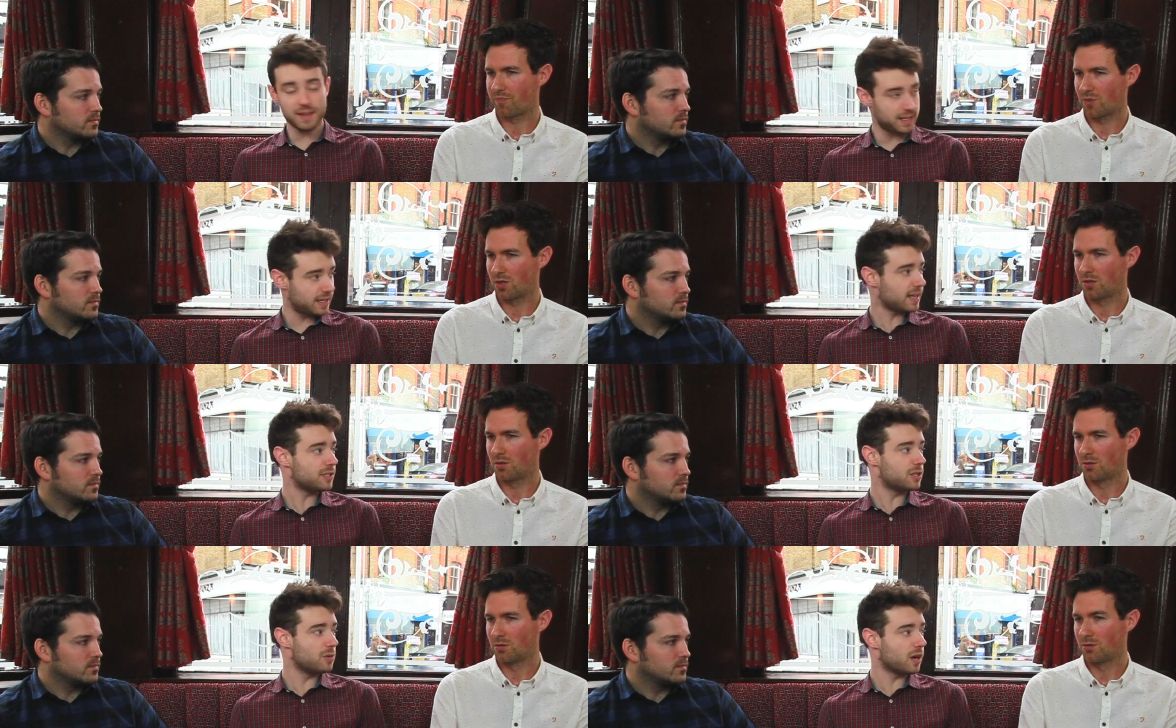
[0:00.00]
Speaker 1: they did against
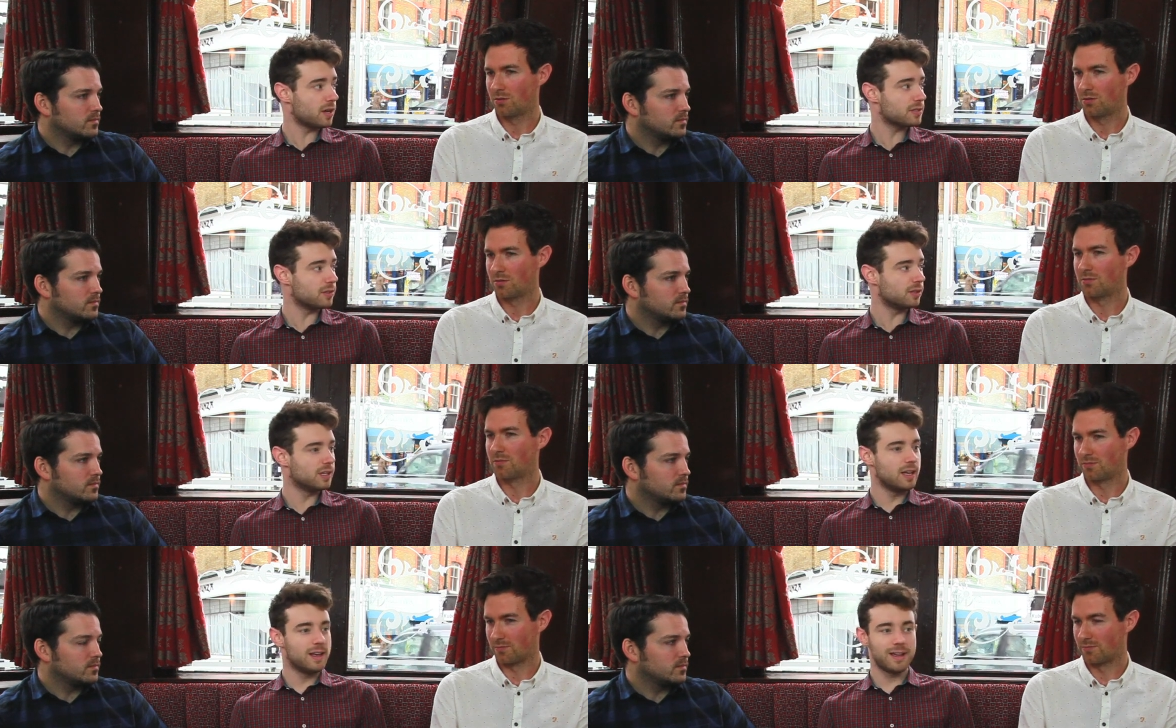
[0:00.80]
Newcastle,
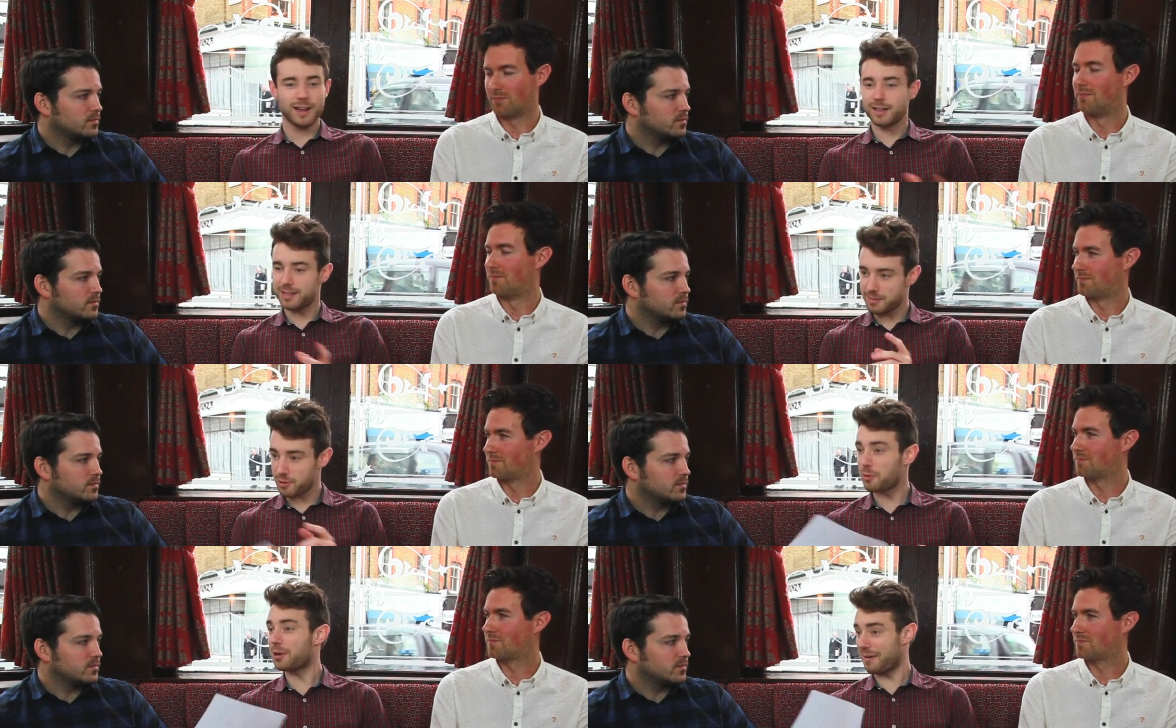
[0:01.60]
and Tim Krul
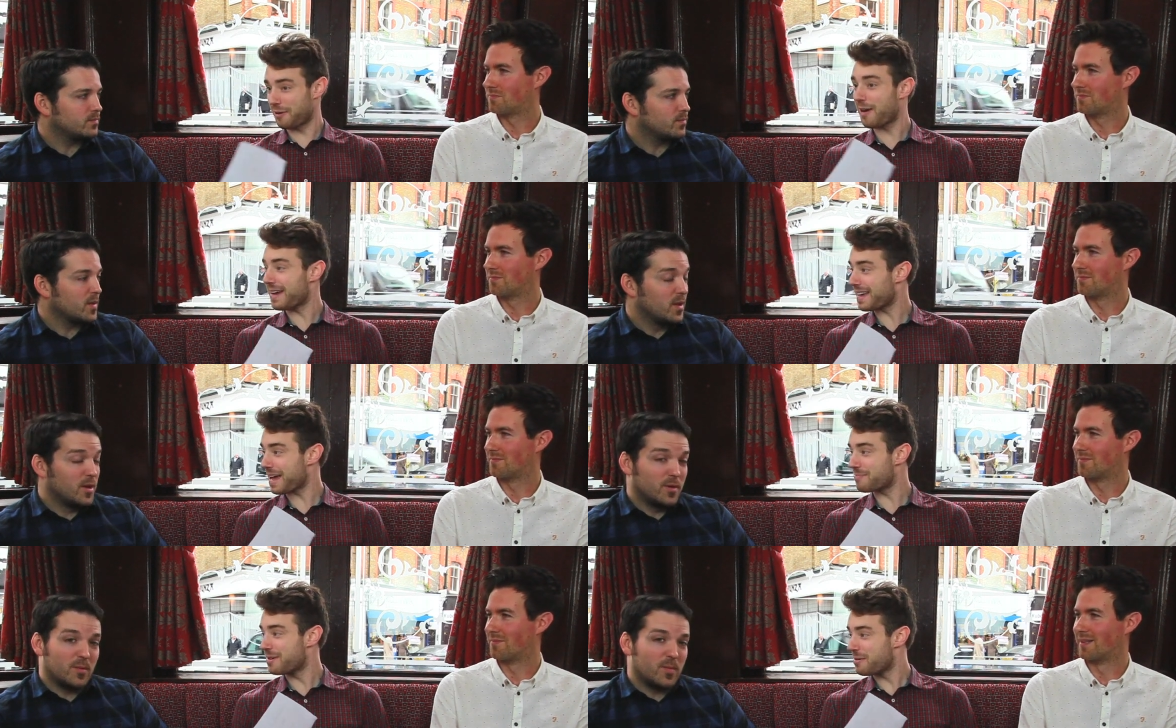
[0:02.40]
can have a great game.
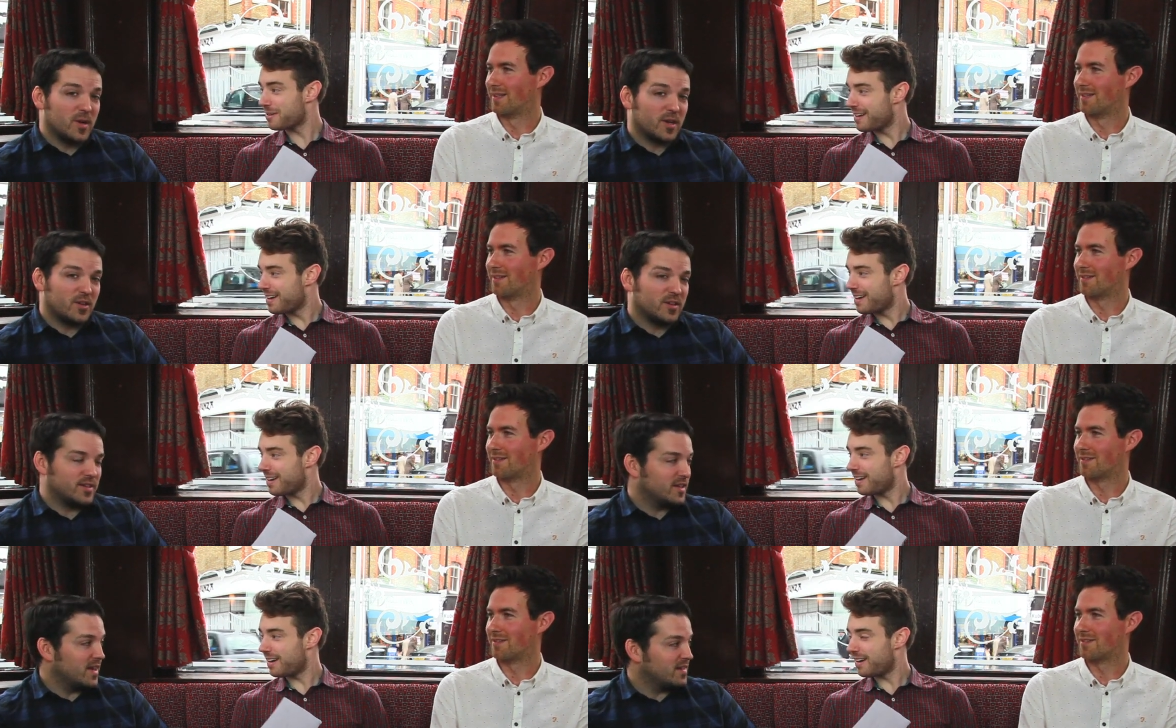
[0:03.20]
Well, oh my goodness, yeah.